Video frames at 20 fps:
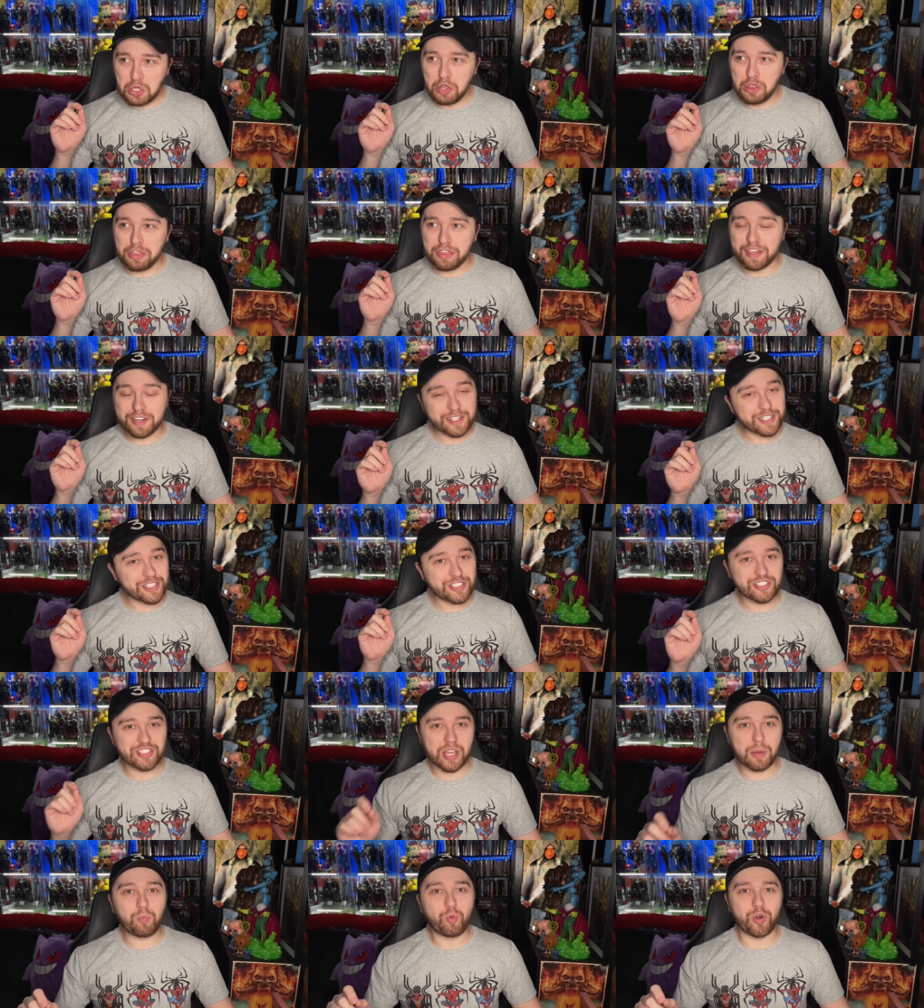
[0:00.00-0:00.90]
is
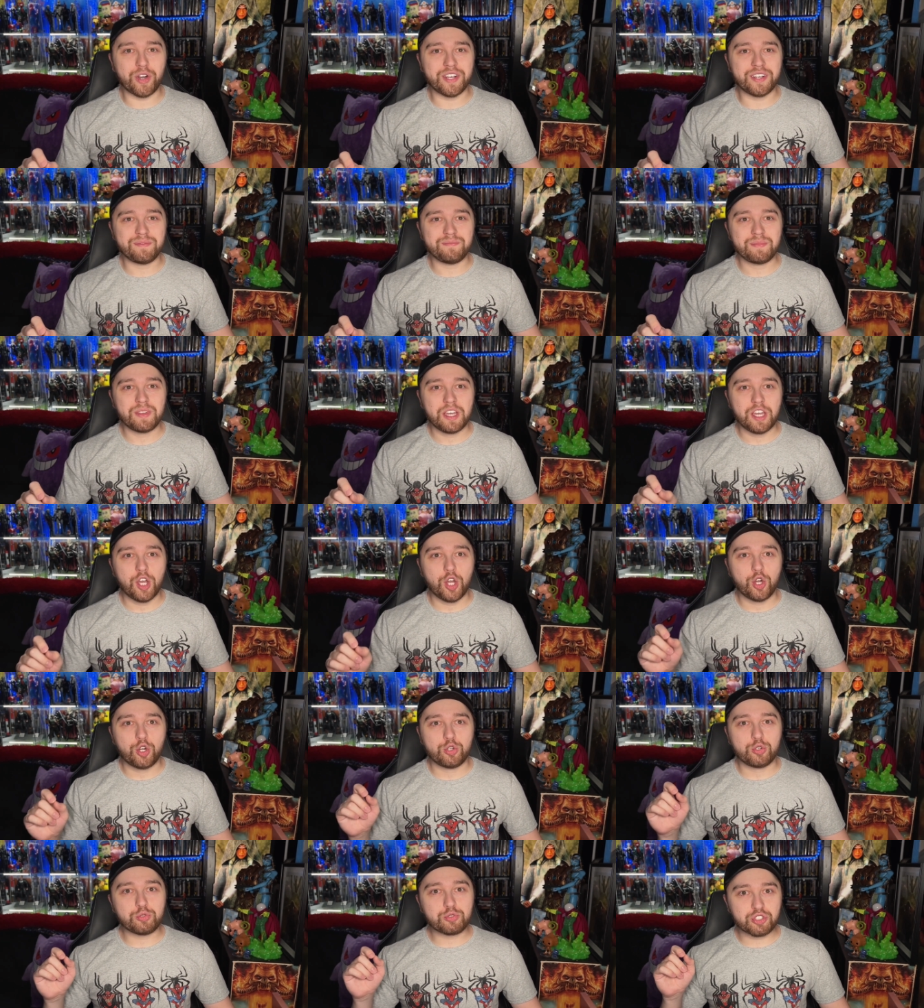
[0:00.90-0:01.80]
someone
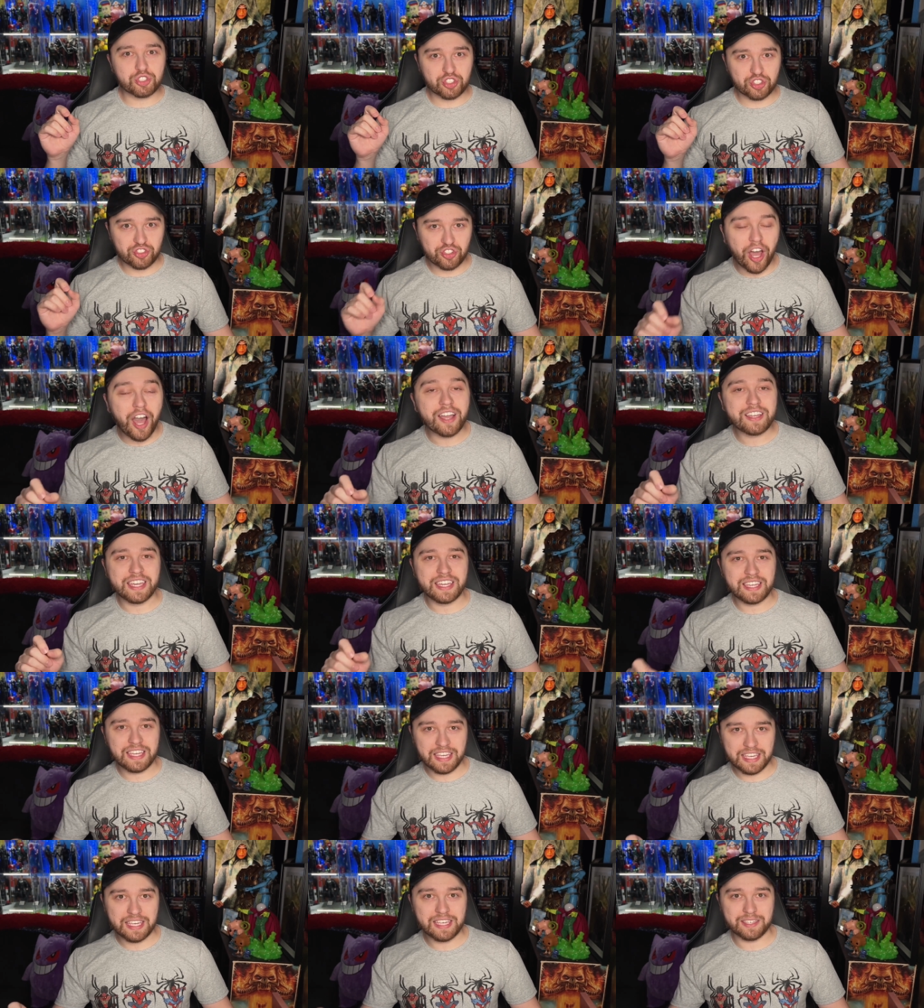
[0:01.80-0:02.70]
who's
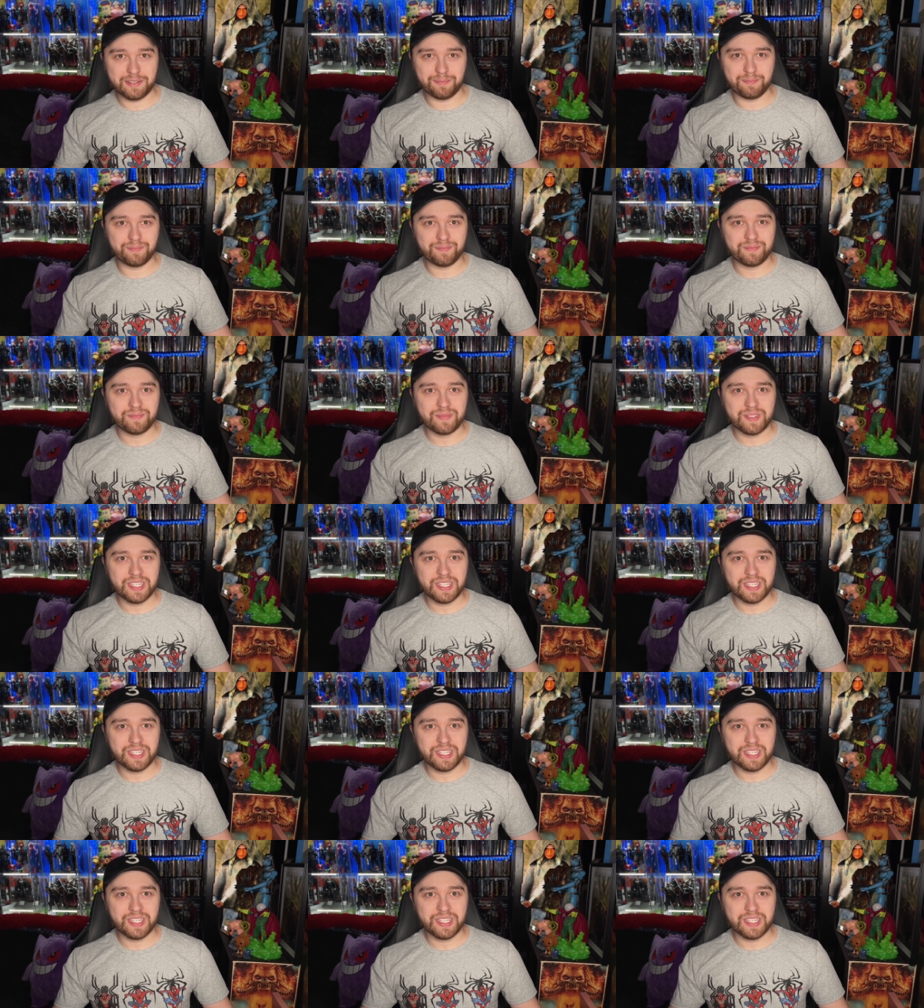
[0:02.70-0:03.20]
stalking him